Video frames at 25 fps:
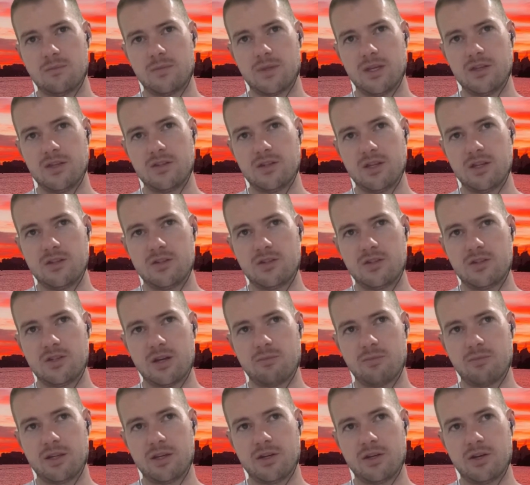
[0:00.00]
is is
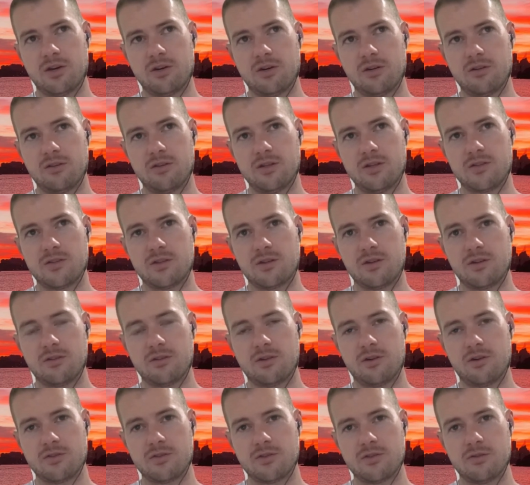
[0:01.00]
generally not is not
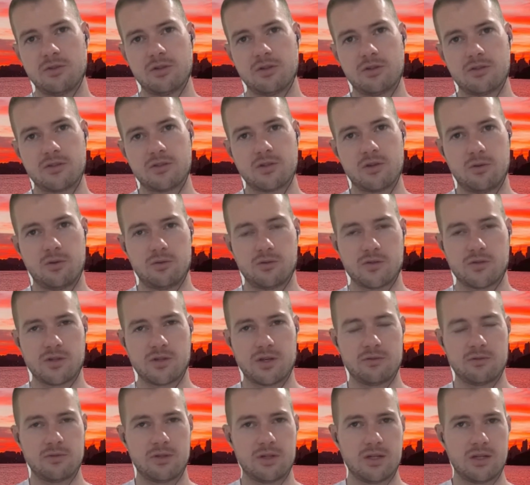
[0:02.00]
not too good at all.
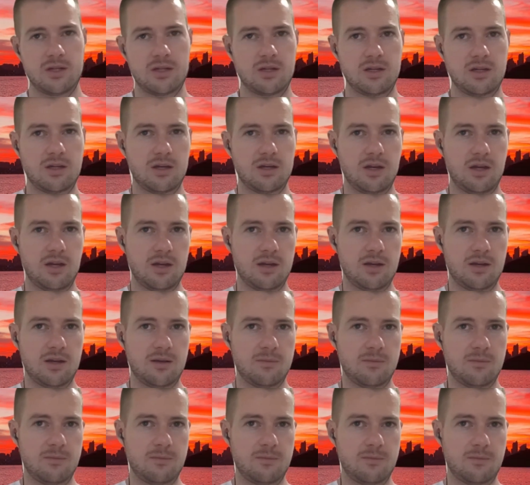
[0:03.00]
So
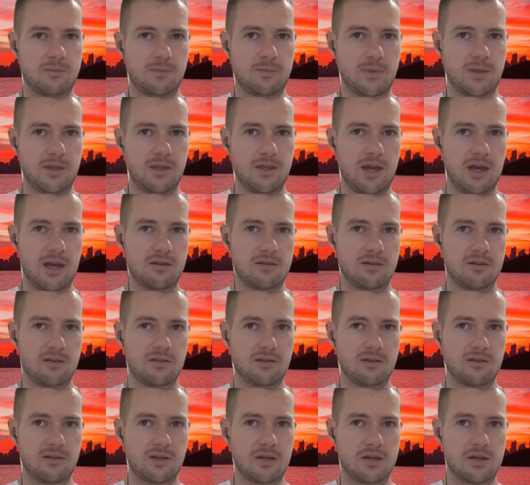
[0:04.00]
um, yeah, I
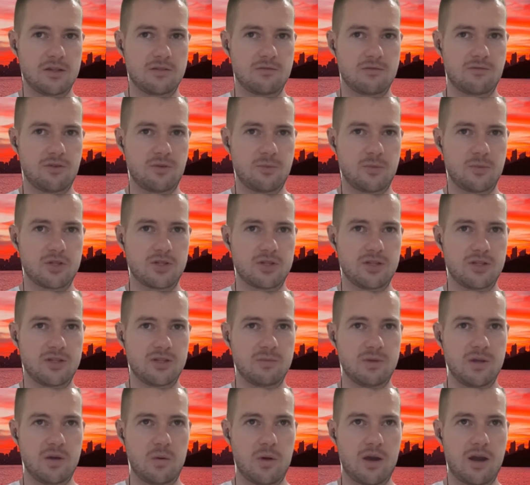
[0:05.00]
think guys very much need to
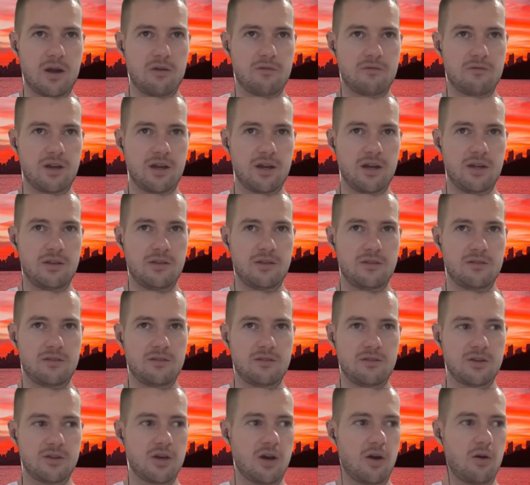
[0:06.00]
be aware of that. And
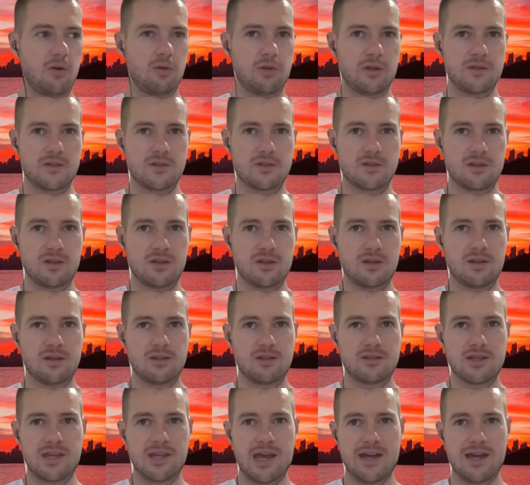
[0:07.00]
the goal is
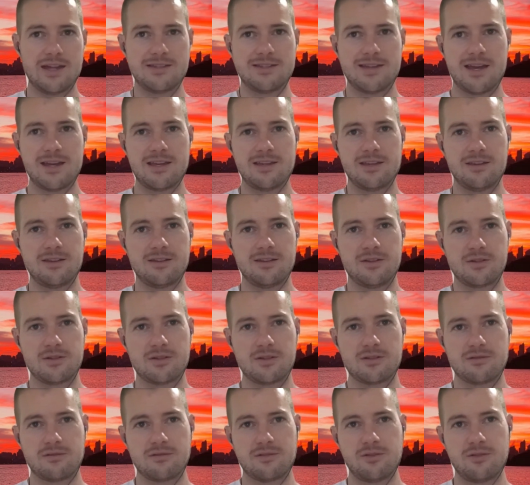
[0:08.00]
to get a date in
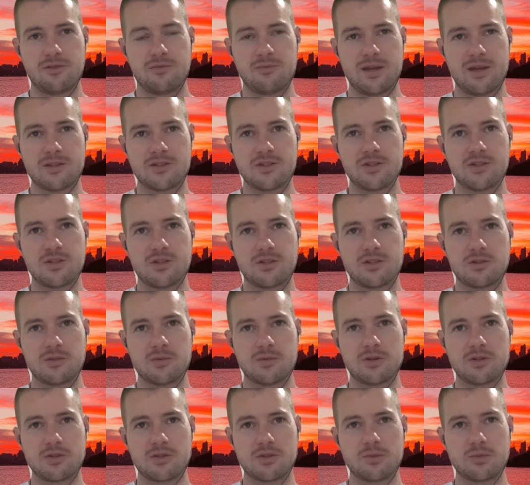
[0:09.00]
as few messages as
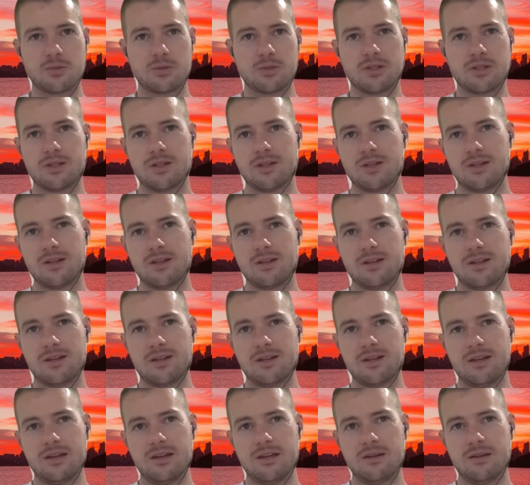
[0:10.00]
possible.
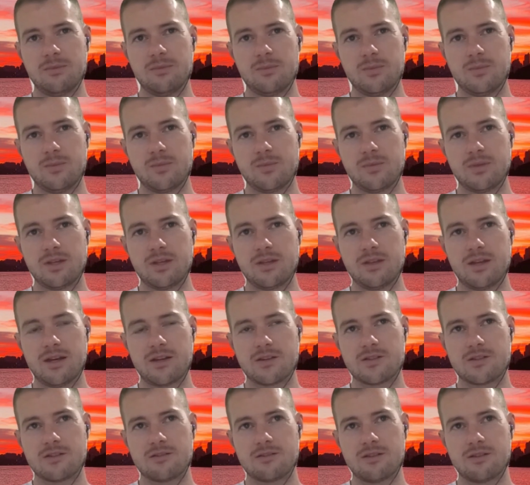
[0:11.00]
Um, and
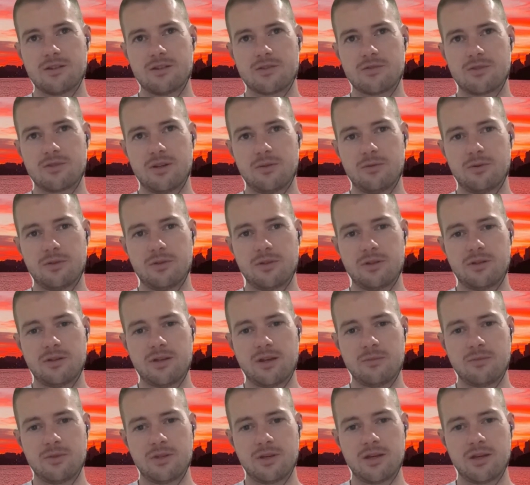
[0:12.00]
that's that's really what the
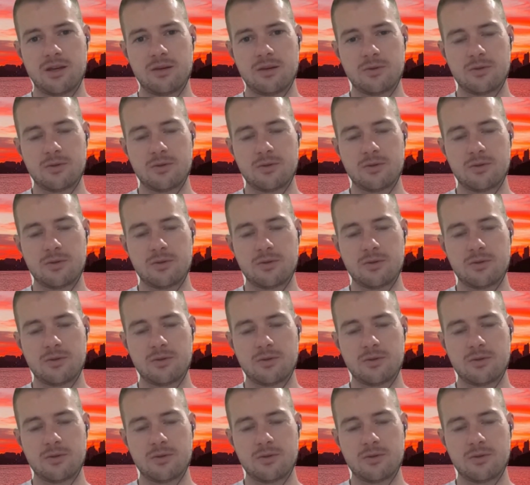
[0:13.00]
name of the game